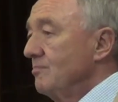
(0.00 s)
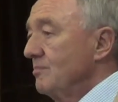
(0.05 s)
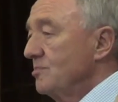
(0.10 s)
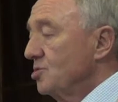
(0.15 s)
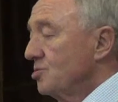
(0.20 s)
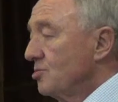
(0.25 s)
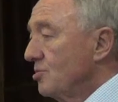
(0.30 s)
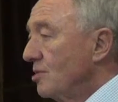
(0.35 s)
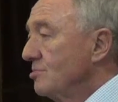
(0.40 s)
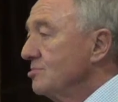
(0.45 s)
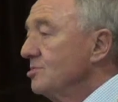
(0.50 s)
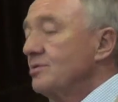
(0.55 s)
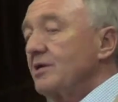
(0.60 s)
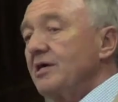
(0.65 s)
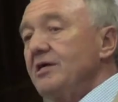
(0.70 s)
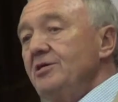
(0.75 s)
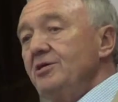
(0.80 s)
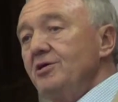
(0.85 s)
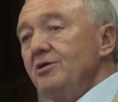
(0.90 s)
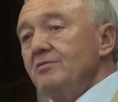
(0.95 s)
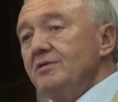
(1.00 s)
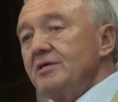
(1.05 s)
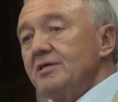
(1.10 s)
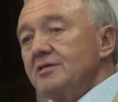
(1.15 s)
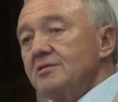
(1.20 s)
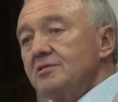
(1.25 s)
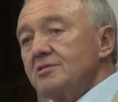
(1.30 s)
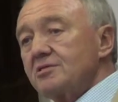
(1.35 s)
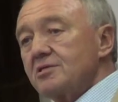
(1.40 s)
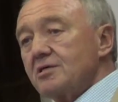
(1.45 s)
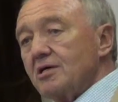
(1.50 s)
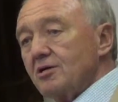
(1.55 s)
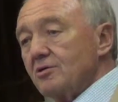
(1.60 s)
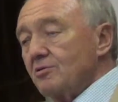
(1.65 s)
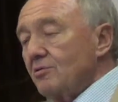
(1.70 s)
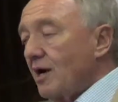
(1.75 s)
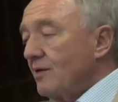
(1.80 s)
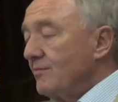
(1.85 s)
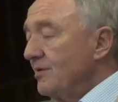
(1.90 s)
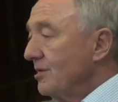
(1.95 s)
strong trade unions, a
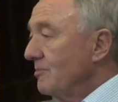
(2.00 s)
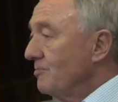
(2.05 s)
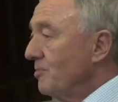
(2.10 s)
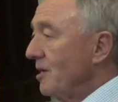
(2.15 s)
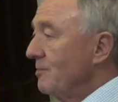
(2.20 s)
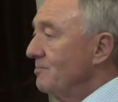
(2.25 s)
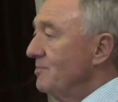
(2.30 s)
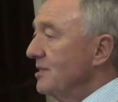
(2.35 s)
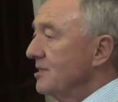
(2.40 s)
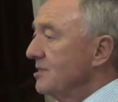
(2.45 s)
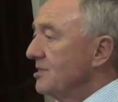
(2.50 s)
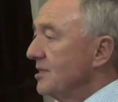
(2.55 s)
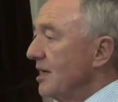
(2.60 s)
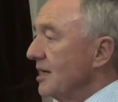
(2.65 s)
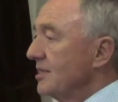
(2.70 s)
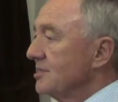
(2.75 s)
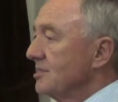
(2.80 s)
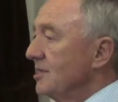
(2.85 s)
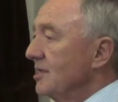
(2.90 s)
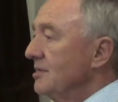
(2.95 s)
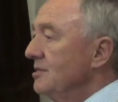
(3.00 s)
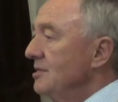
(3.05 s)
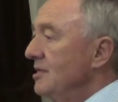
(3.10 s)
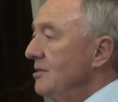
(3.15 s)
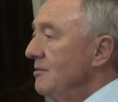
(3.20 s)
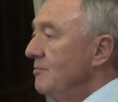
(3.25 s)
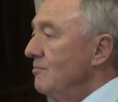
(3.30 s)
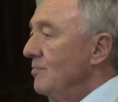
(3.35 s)
growing public sector,